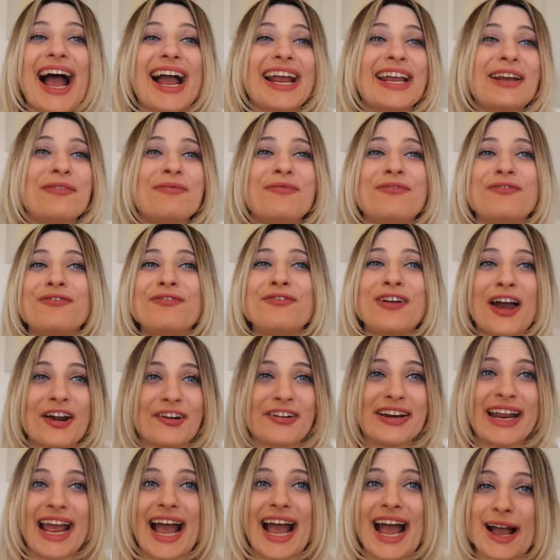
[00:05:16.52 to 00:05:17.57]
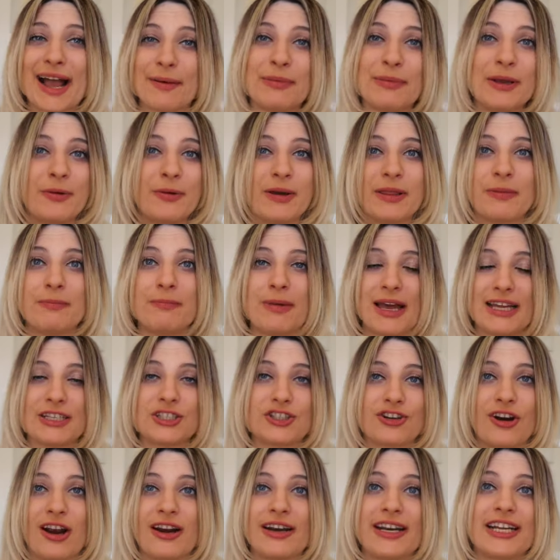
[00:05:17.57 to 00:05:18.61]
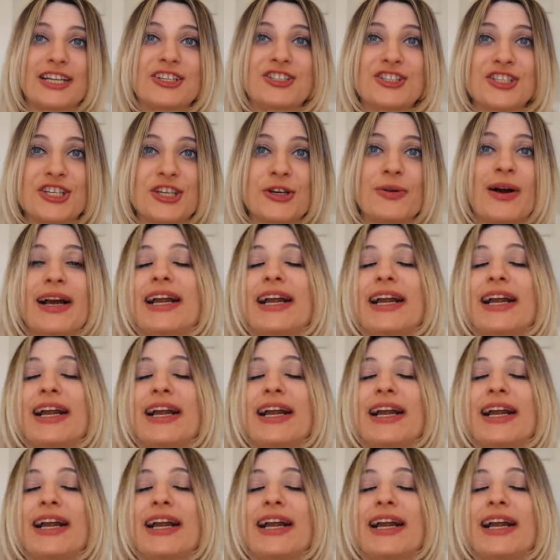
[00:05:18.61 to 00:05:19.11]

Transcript: I am very happy with Medtronic 2.